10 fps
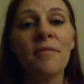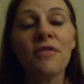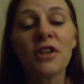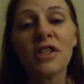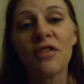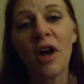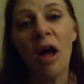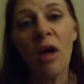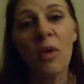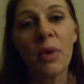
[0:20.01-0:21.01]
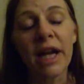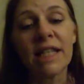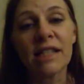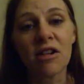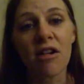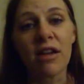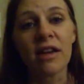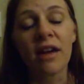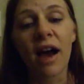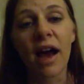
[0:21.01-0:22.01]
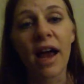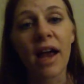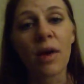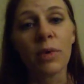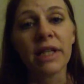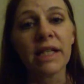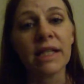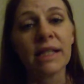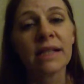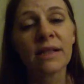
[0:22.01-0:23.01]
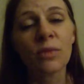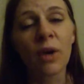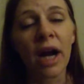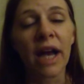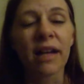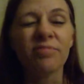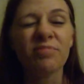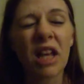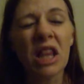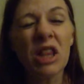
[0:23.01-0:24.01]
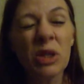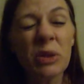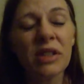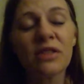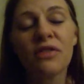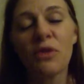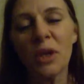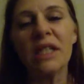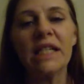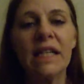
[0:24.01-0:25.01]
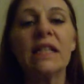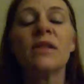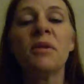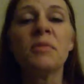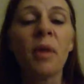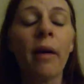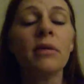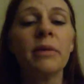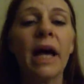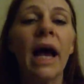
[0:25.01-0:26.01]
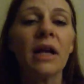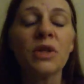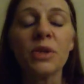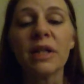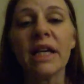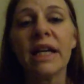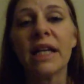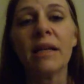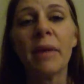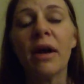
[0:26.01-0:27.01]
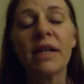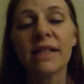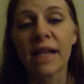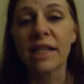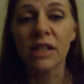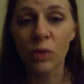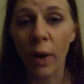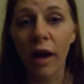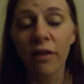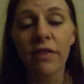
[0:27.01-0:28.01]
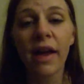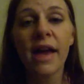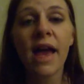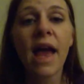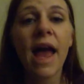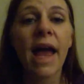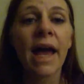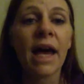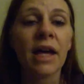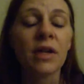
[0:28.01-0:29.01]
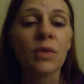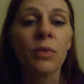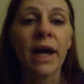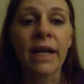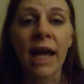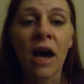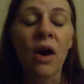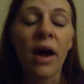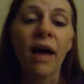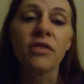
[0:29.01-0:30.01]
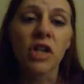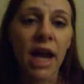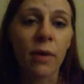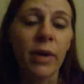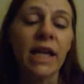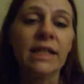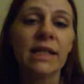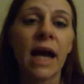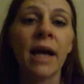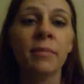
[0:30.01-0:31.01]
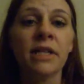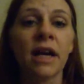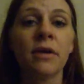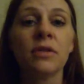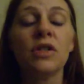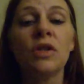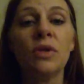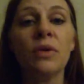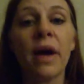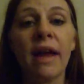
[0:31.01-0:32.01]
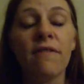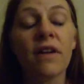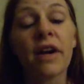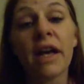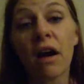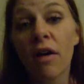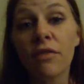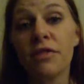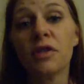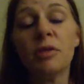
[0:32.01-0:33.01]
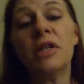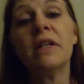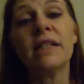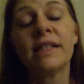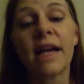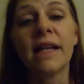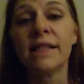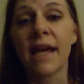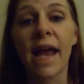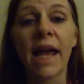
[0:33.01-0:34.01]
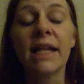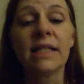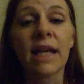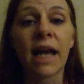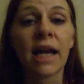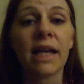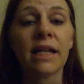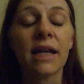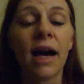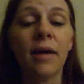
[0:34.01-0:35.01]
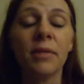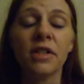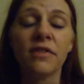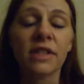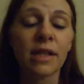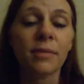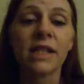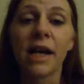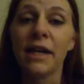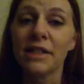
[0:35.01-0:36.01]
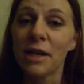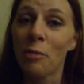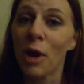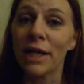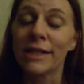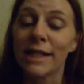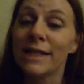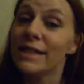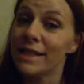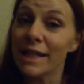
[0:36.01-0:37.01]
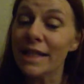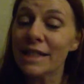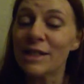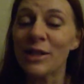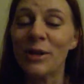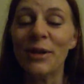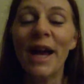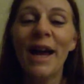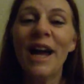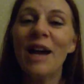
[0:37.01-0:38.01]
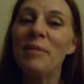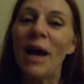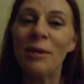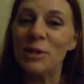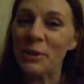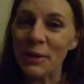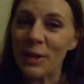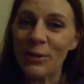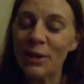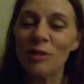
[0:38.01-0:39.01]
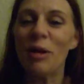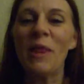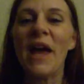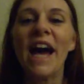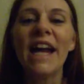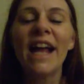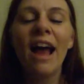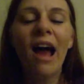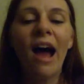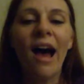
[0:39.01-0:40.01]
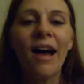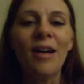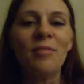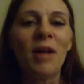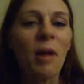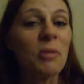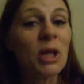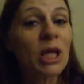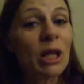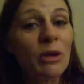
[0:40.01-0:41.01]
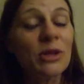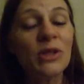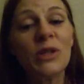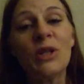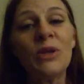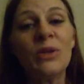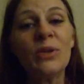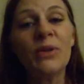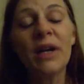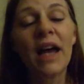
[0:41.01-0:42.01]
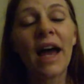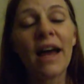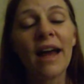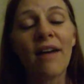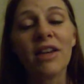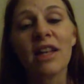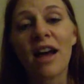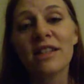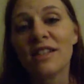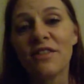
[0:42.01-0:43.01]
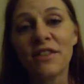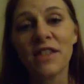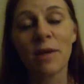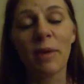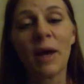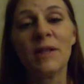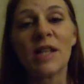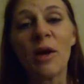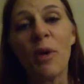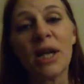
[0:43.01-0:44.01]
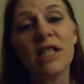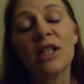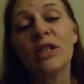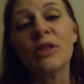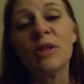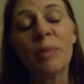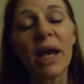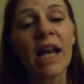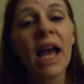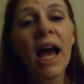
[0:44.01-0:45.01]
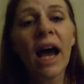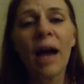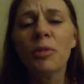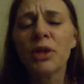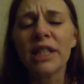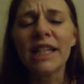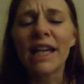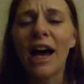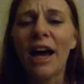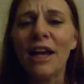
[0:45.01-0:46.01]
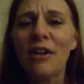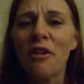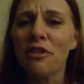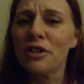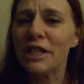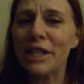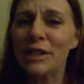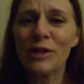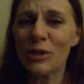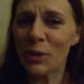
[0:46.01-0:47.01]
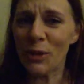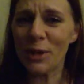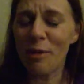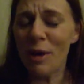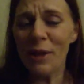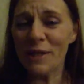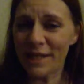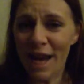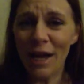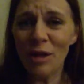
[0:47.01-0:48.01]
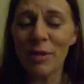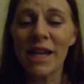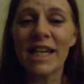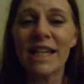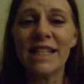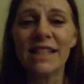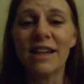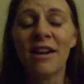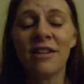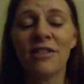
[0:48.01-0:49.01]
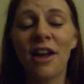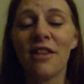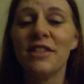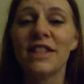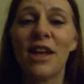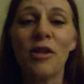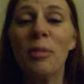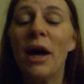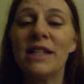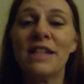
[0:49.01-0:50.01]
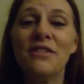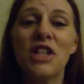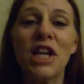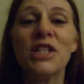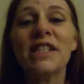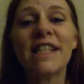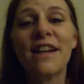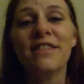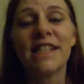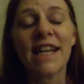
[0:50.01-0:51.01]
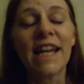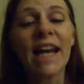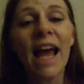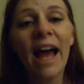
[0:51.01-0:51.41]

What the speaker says: First of all, when I started, I was wearing a loose 14, so I was probably actually in about a size 12. And right now, after 8 weeks, I am down to a very comfortable size 8, and there's even some styles that I'm wearing a size 6, so I'm absolutely thrilled about that. I'm close to having lost the 15 pounds that I wanted to lose, but I'm really not overly concerned about the scale because of all of these other positive changes that I've seen.